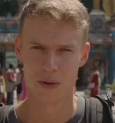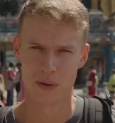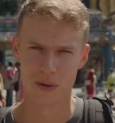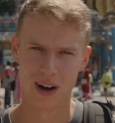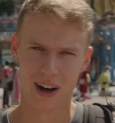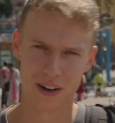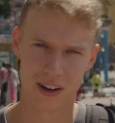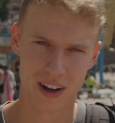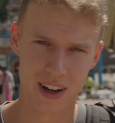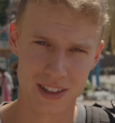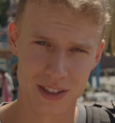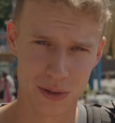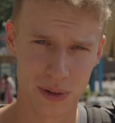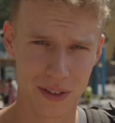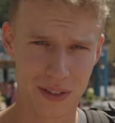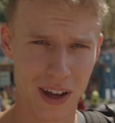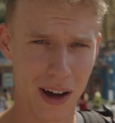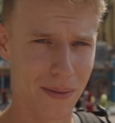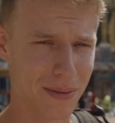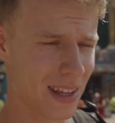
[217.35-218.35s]
Wow guys,
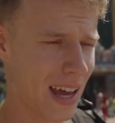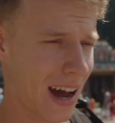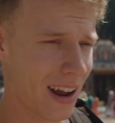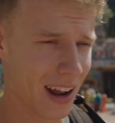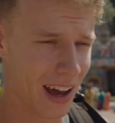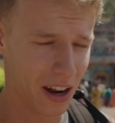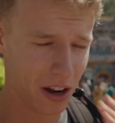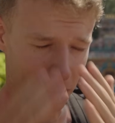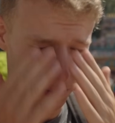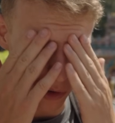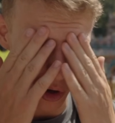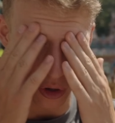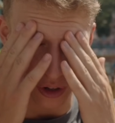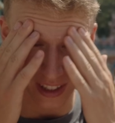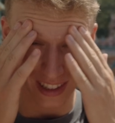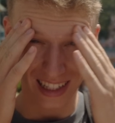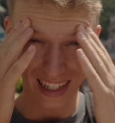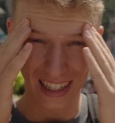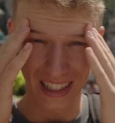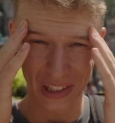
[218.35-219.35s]
we've come down and I'm
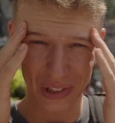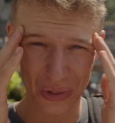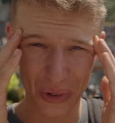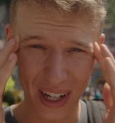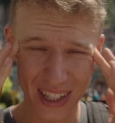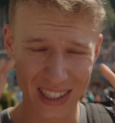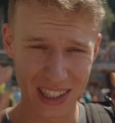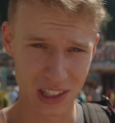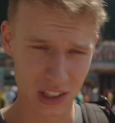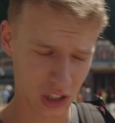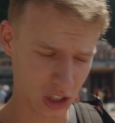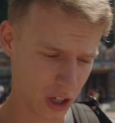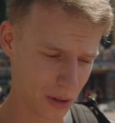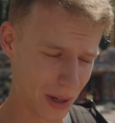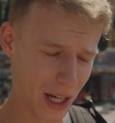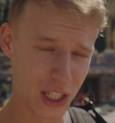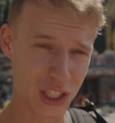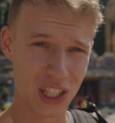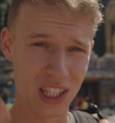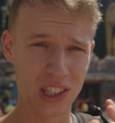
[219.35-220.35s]
honestly sweating so
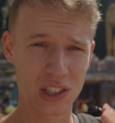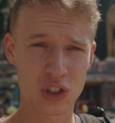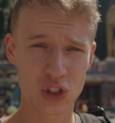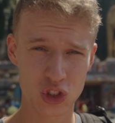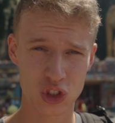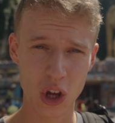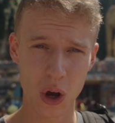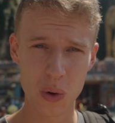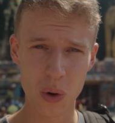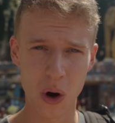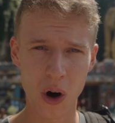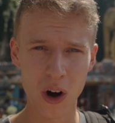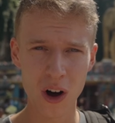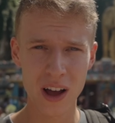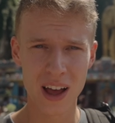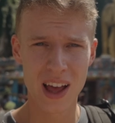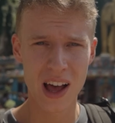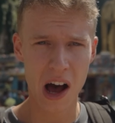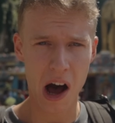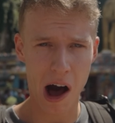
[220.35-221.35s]
much. It is so hot.
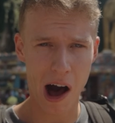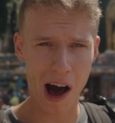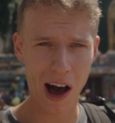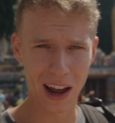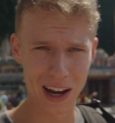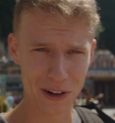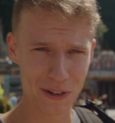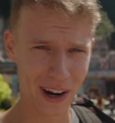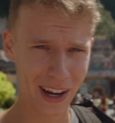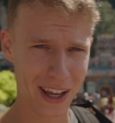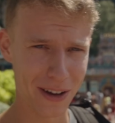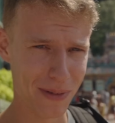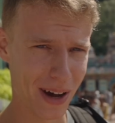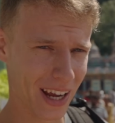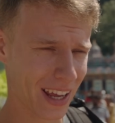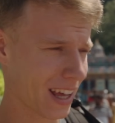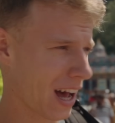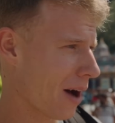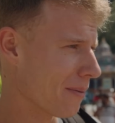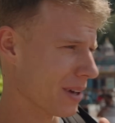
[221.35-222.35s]
Highly
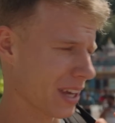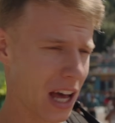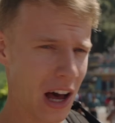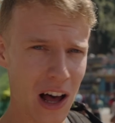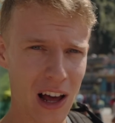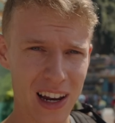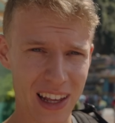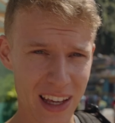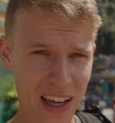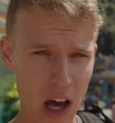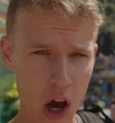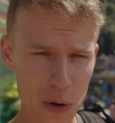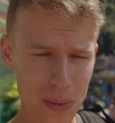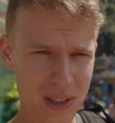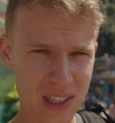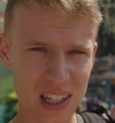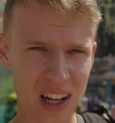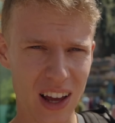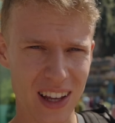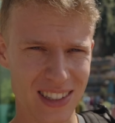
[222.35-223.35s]
recommend coming early. It
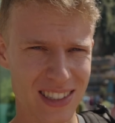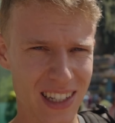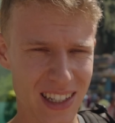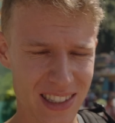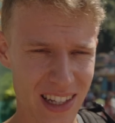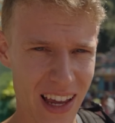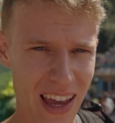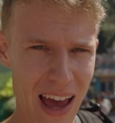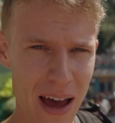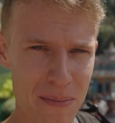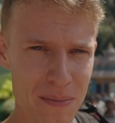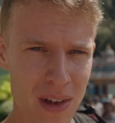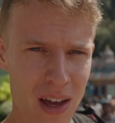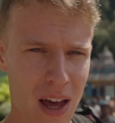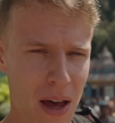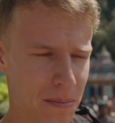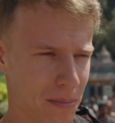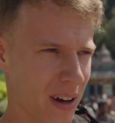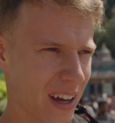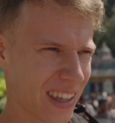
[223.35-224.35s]
opens at like 6 a.m.
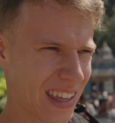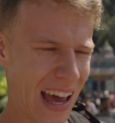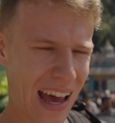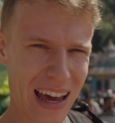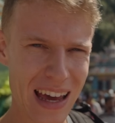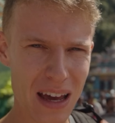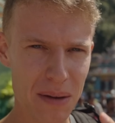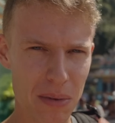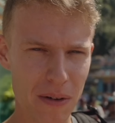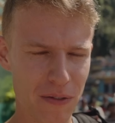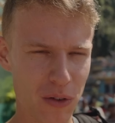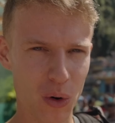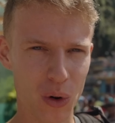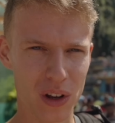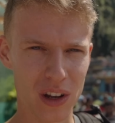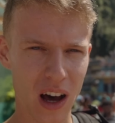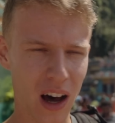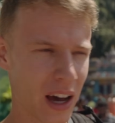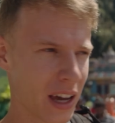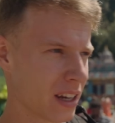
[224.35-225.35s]
but get here before
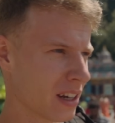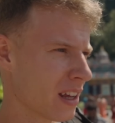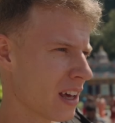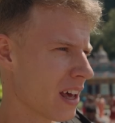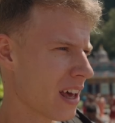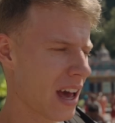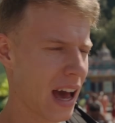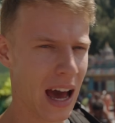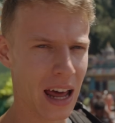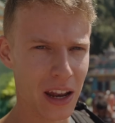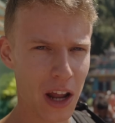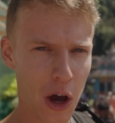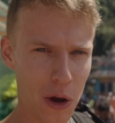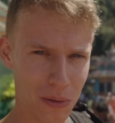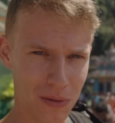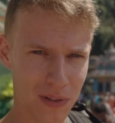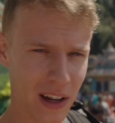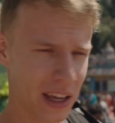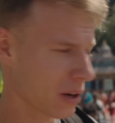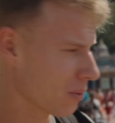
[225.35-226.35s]
nine and
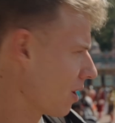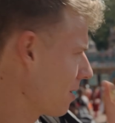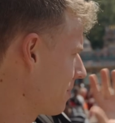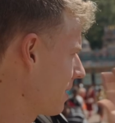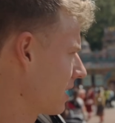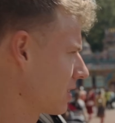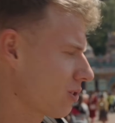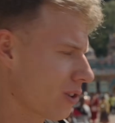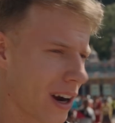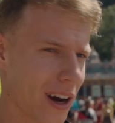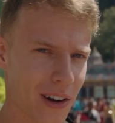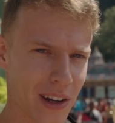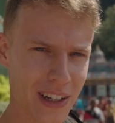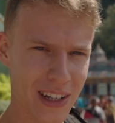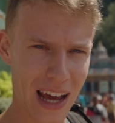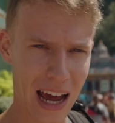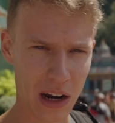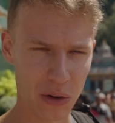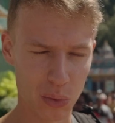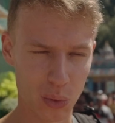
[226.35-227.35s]
hopefully it won't be as crowded
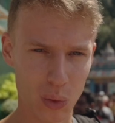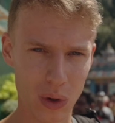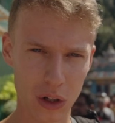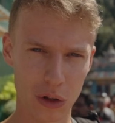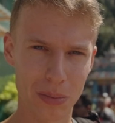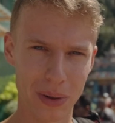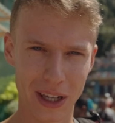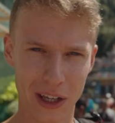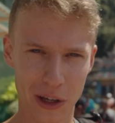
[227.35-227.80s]
and it will be